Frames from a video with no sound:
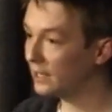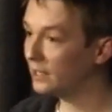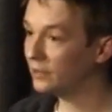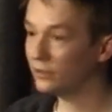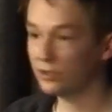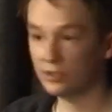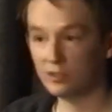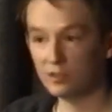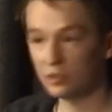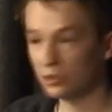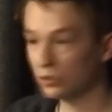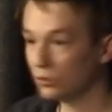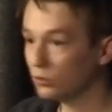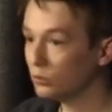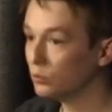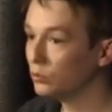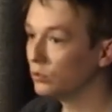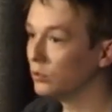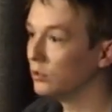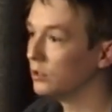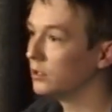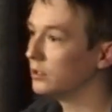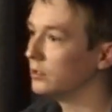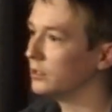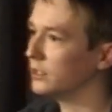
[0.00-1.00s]
These are
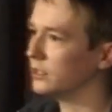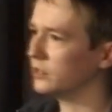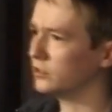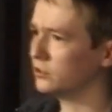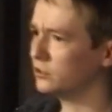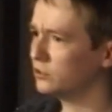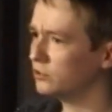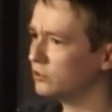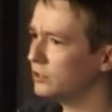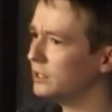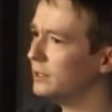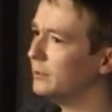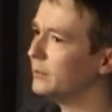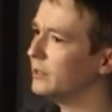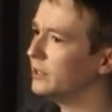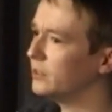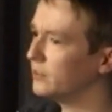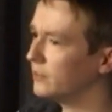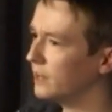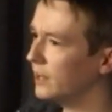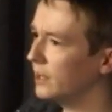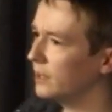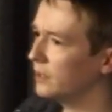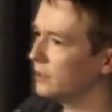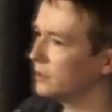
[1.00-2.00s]
all extremely
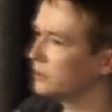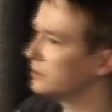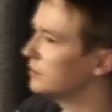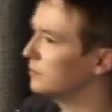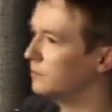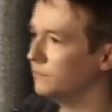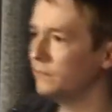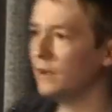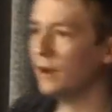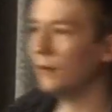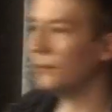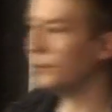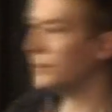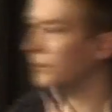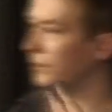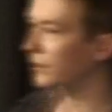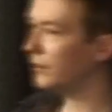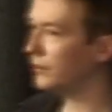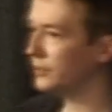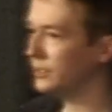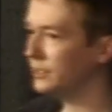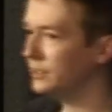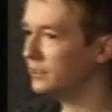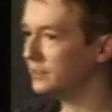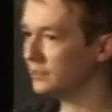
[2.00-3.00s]
stateless and very,
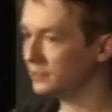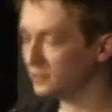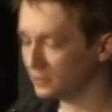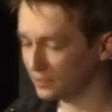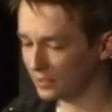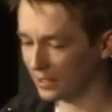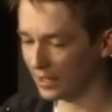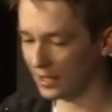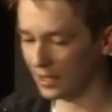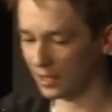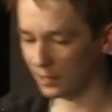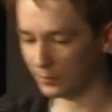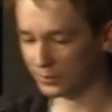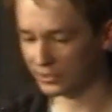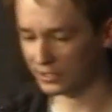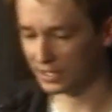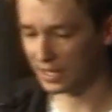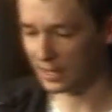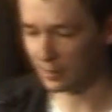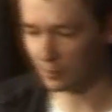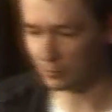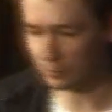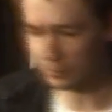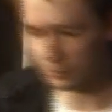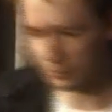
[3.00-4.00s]
very easy to scale up and
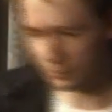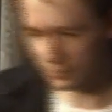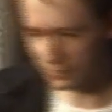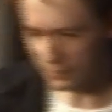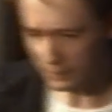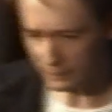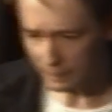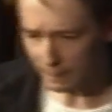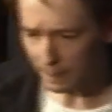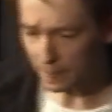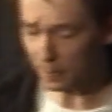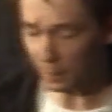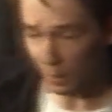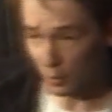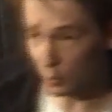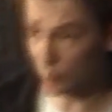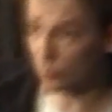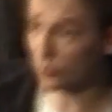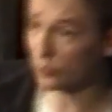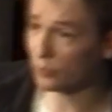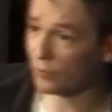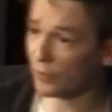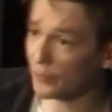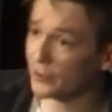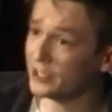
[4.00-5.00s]
down, and
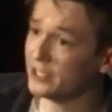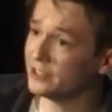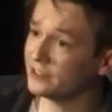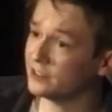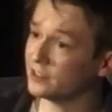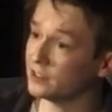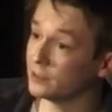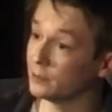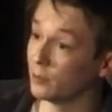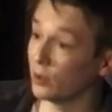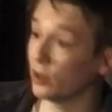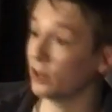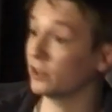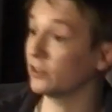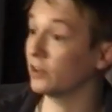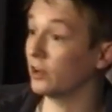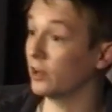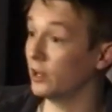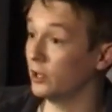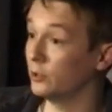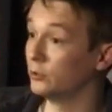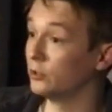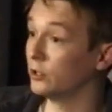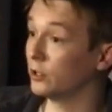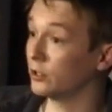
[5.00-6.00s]
also very easy to monitor
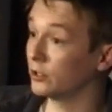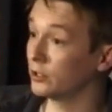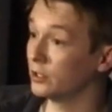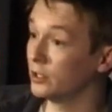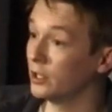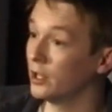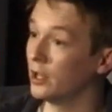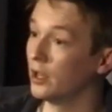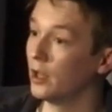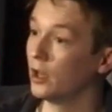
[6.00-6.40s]
load on.